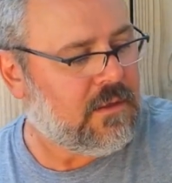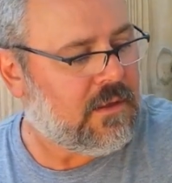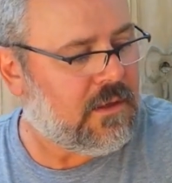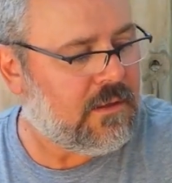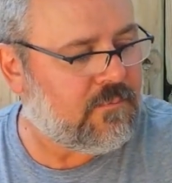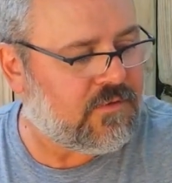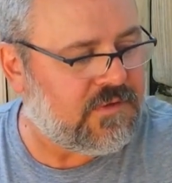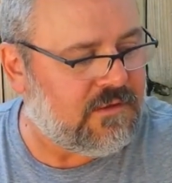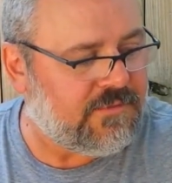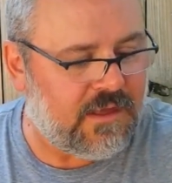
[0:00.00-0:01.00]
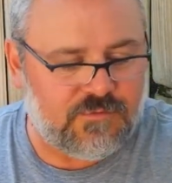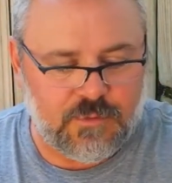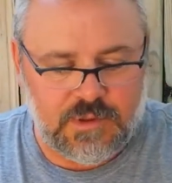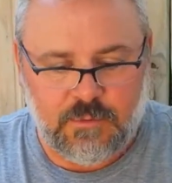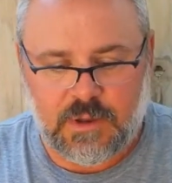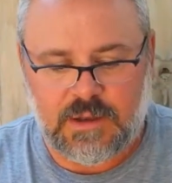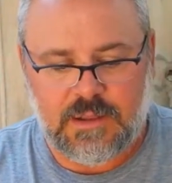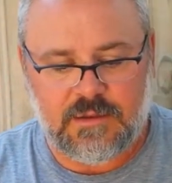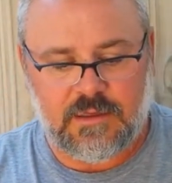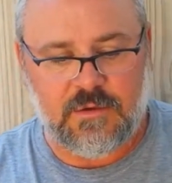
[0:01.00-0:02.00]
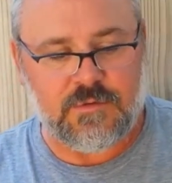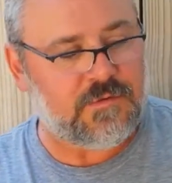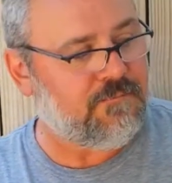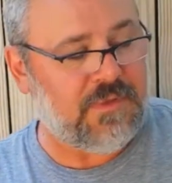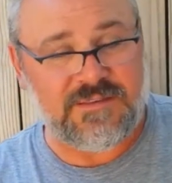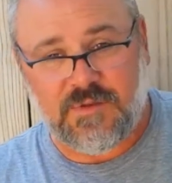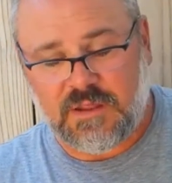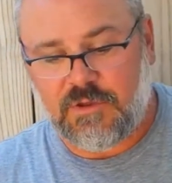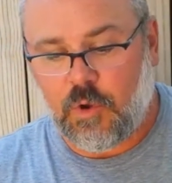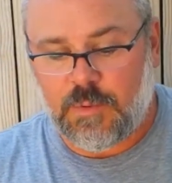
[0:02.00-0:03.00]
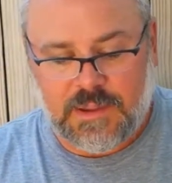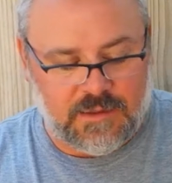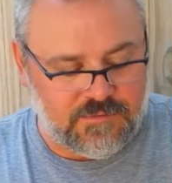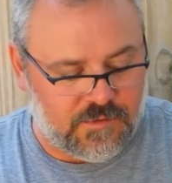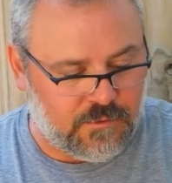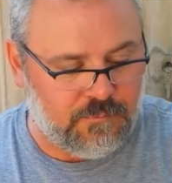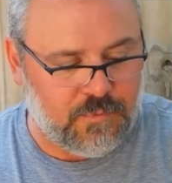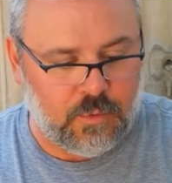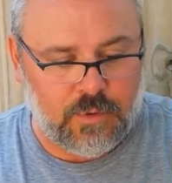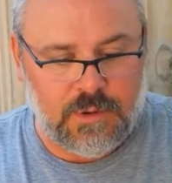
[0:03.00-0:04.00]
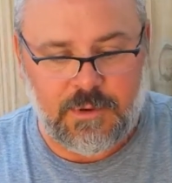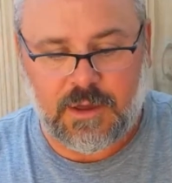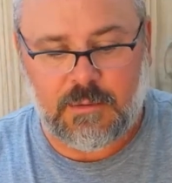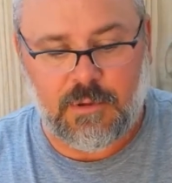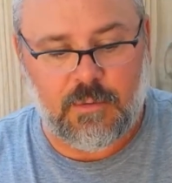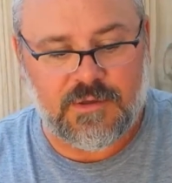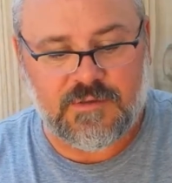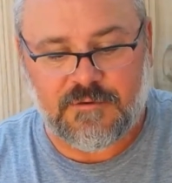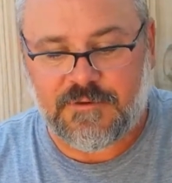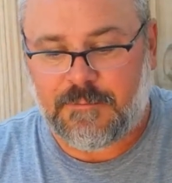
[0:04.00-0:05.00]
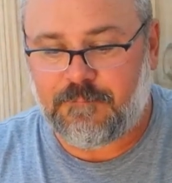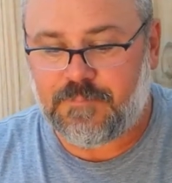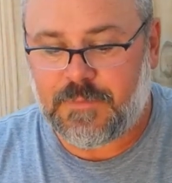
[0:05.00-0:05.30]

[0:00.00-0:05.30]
to see if that's really what I need to use. That's not even opened yet, so don't worry, I'm not going to blow myself up.